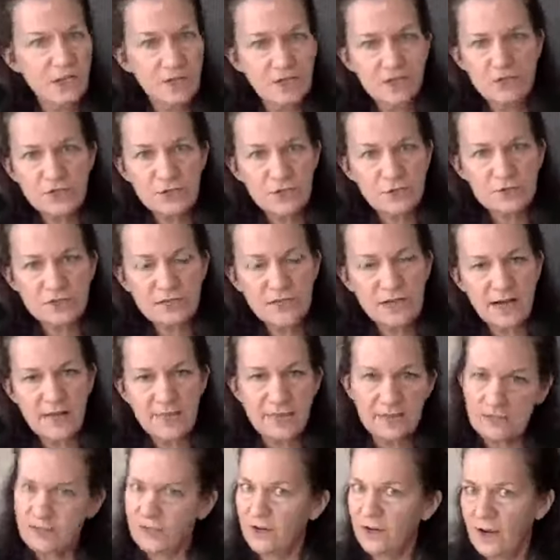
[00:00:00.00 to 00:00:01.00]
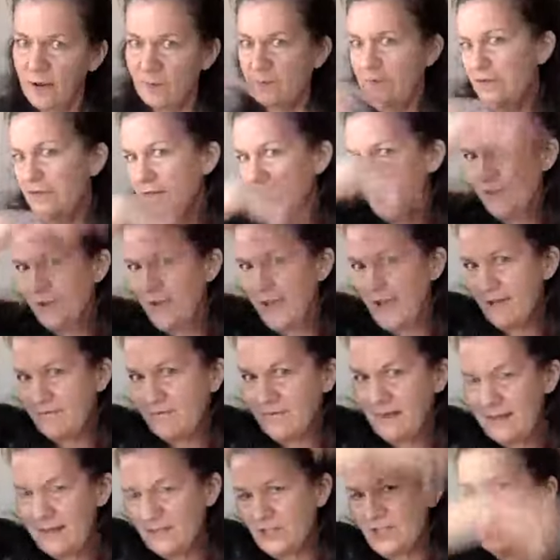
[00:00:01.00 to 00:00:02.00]
You don't tie the top. You have
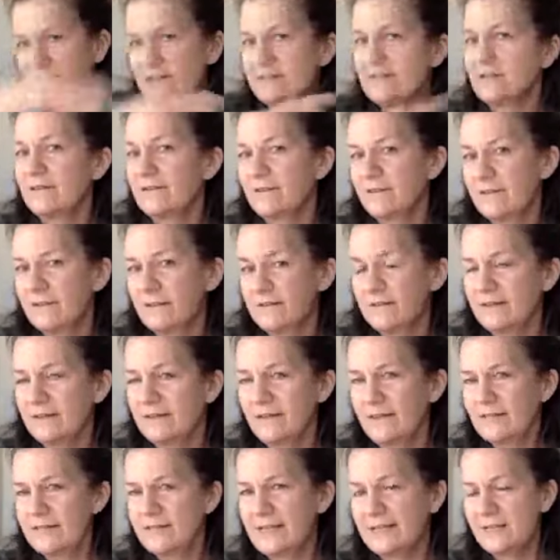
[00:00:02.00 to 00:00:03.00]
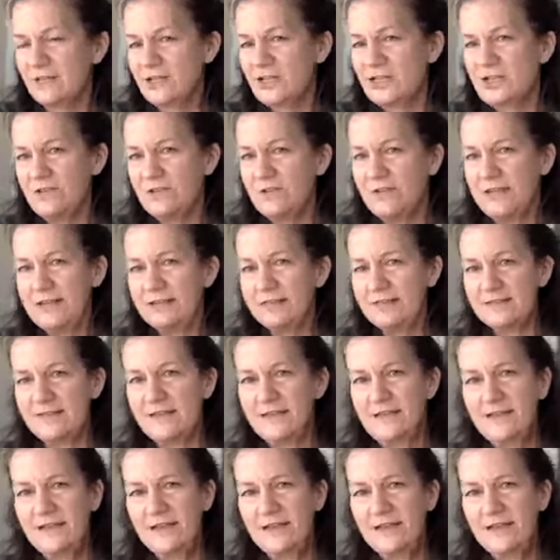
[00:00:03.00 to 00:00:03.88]
that it's like a shoelace.